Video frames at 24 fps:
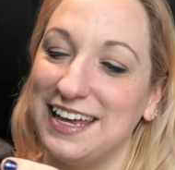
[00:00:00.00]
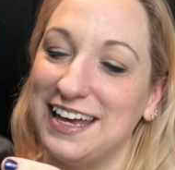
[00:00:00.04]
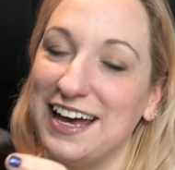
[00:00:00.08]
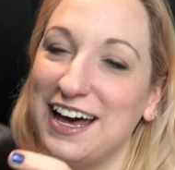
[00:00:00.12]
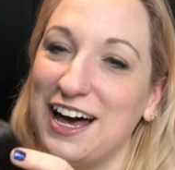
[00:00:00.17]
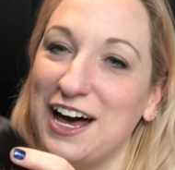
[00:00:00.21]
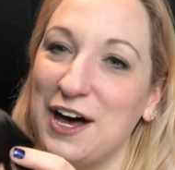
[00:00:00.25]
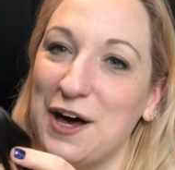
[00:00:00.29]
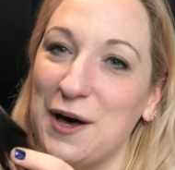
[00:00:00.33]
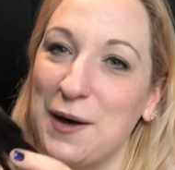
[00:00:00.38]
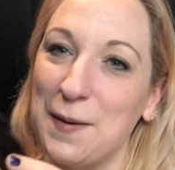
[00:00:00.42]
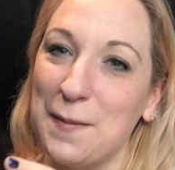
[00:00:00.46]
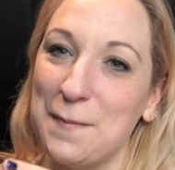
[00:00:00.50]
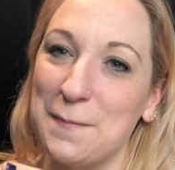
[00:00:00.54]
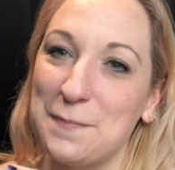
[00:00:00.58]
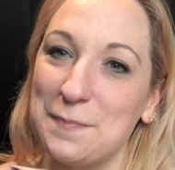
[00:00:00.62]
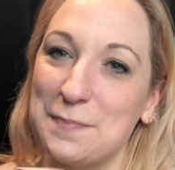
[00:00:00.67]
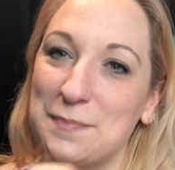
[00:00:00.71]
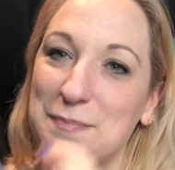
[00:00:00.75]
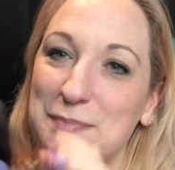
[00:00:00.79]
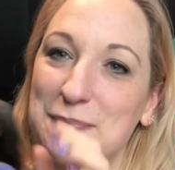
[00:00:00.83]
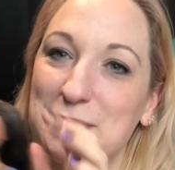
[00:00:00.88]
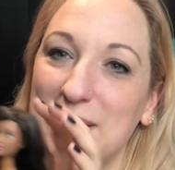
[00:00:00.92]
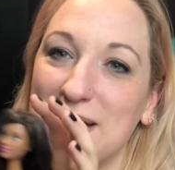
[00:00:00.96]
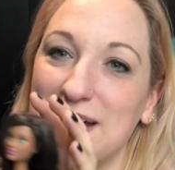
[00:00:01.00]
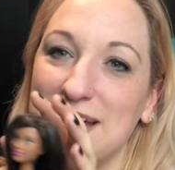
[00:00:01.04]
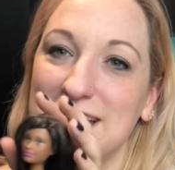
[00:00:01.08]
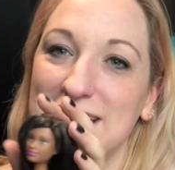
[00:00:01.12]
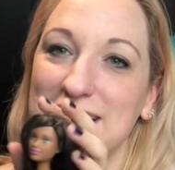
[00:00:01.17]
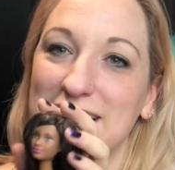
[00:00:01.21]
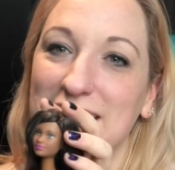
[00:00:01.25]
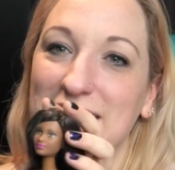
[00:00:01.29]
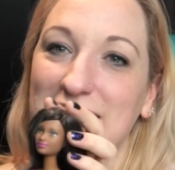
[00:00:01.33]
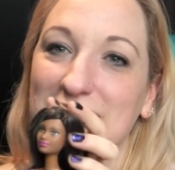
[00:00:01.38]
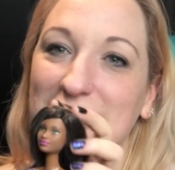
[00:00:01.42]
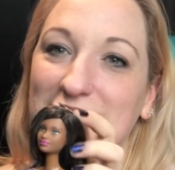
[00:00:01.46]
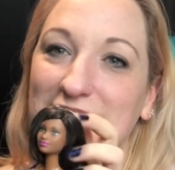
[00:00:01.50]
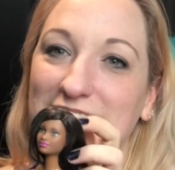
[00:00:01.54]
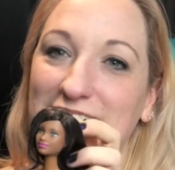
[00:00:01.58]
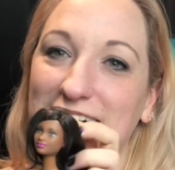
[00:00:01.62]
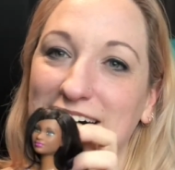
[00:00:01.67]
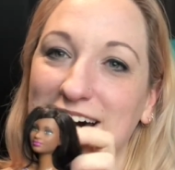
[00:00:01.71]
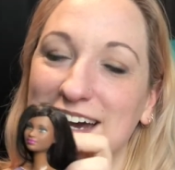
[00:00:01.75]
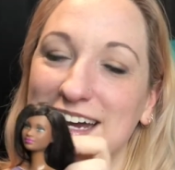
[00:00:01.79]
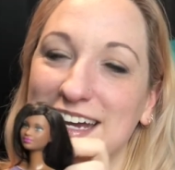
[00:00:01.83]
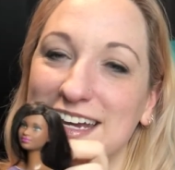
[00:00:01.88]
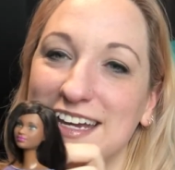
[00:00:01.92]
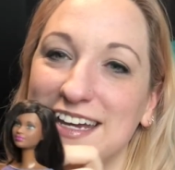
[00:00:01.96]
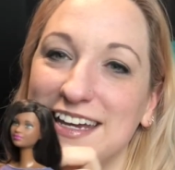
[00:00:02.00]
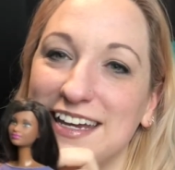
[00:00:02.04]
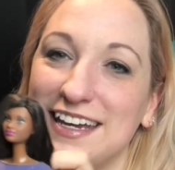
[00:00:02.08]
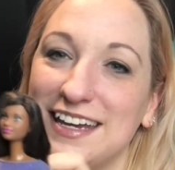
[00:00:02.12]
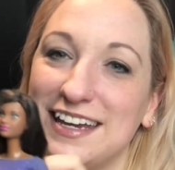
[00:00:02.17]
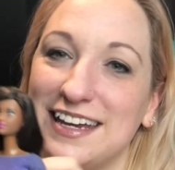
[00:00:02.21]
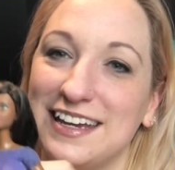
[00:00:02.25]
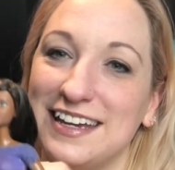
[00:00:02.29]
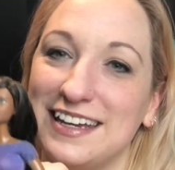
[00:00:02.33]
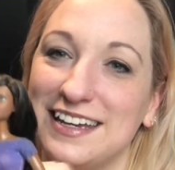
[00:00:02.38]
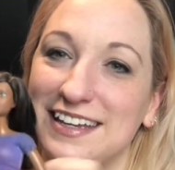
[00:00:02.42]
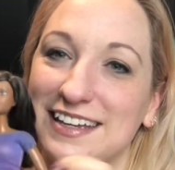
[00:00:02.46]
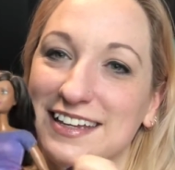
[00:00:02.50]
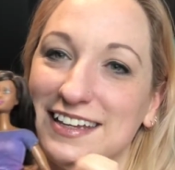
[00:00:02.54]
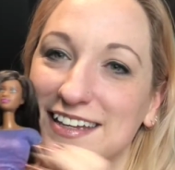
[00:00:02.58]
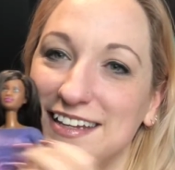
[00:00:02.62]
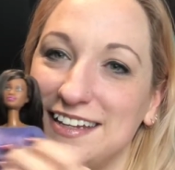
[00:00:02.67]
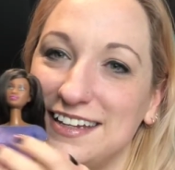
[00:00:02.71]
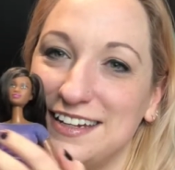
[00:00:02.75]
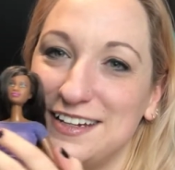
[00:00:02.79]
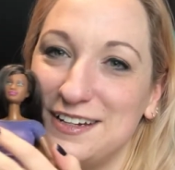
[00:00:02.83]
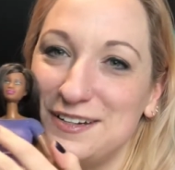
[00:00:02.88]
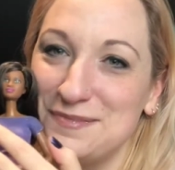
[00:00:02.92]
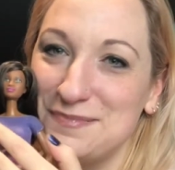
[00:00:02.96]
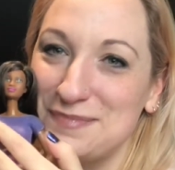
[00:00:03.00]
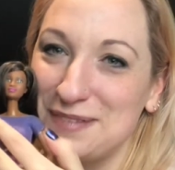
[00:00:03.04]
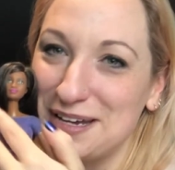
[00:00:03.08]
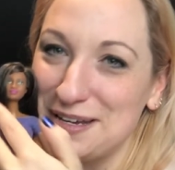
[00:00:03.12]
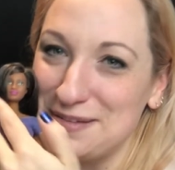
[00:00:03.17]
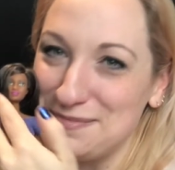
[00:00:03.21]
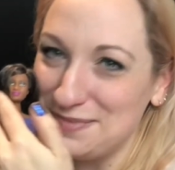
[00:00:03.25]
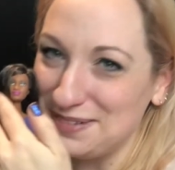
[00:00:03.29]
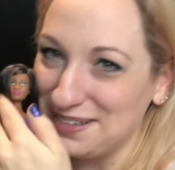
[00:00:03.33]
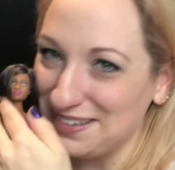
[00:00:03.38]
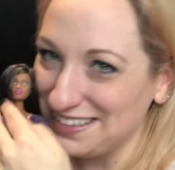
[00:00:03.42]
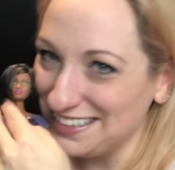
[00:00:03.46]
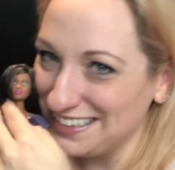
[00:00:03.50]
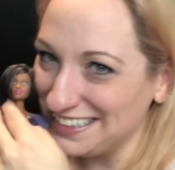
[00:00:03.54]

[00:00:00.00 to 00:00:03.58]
Um, but I hid Piper,